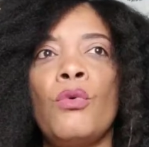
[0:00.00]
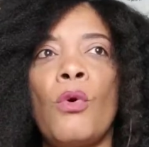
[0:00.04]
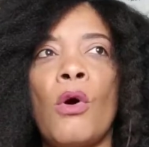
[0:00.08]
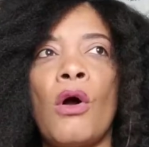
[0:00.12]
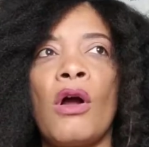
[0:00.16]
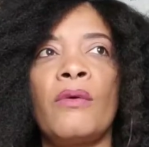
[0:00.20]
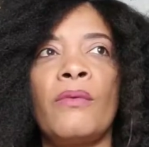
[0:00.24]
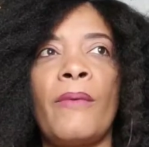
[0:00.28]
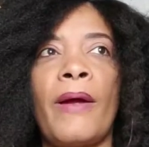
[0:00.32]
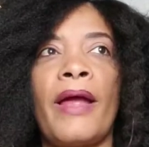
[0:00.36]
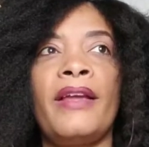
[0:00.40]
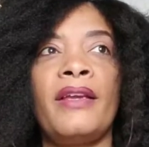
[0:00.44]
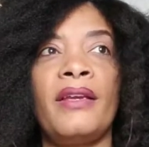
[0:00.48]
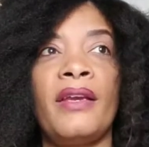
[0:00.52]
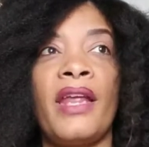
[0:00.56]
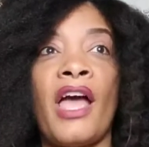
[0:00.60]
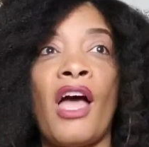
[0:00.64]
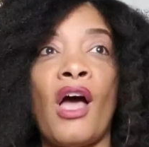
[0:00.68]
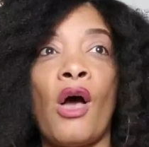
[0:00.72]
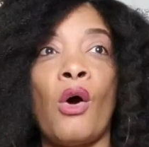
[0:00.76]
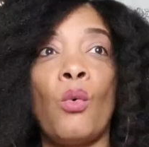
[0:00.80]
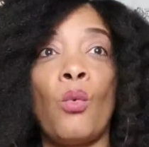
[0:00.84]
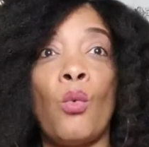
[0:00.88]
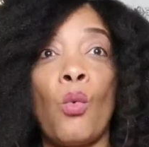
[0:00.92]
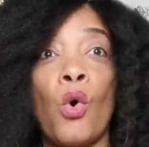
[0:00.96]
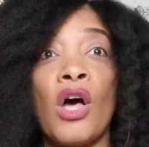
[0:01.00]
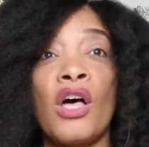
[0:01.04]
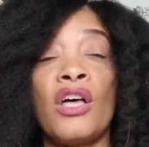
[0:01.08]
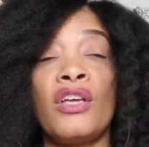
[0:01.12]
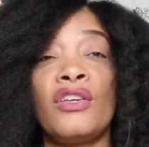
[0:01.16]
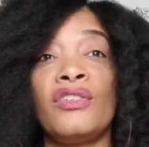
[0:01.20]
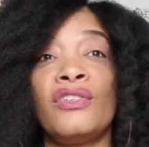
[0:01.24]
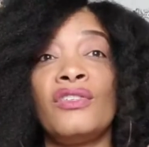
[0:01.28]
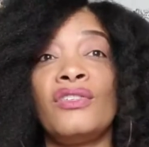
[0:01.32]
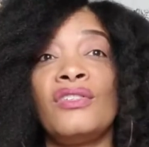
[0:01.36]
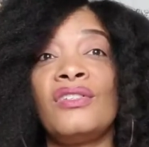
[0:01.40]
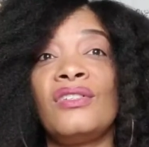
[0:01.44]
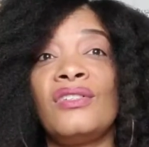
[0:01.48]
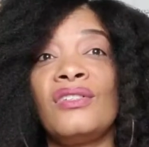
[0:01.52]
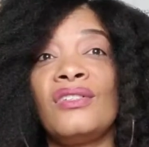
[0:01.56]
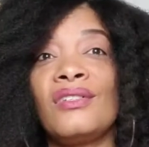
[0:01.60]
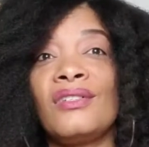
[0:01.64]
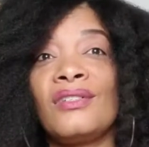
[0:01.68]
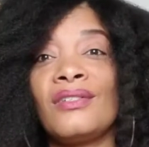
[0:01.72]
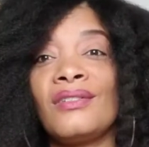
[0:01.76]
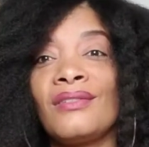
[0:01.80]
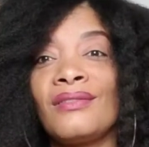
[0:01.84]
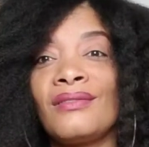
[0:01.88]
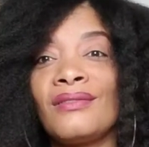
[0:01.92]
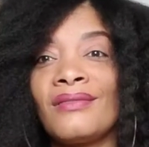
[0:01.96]
of who you are right now
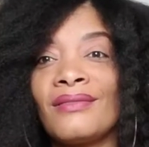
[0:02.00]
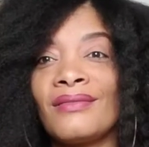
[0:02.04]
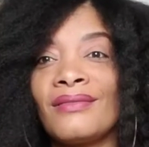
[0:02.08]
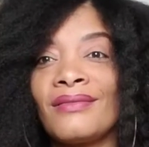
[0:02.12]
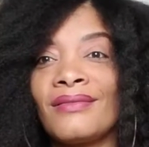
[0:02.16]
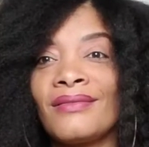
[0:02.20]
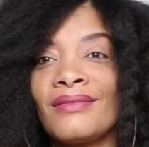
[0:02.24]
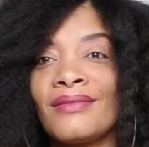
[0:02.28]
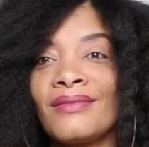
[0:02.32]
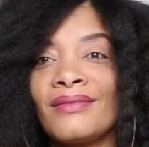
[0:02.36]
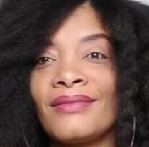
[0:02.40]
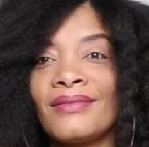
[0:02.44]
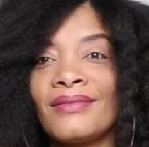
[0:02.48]
was.